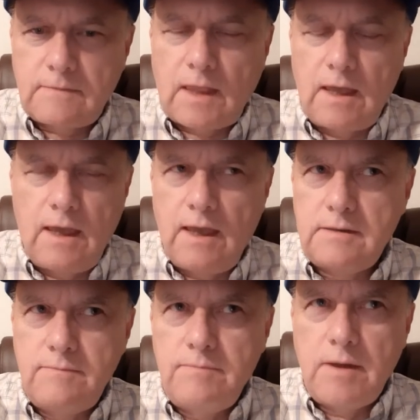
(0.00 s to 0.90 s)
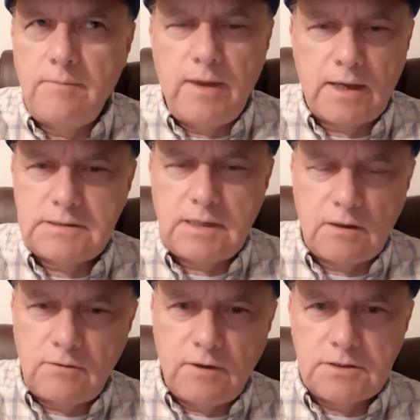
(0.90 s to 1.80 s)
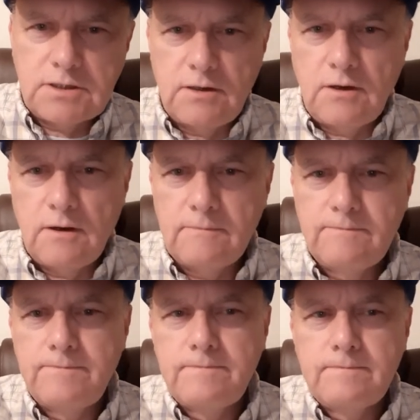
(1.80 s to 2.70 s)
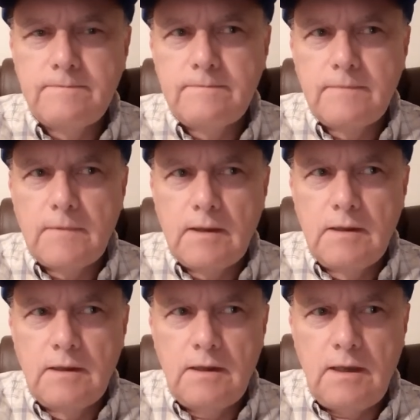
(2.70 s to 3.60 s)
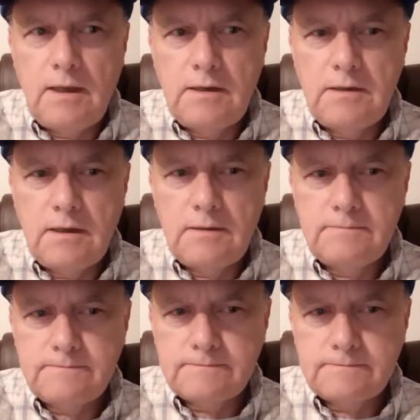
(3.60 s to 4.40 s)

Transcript: I had a maxed out crush on her. And the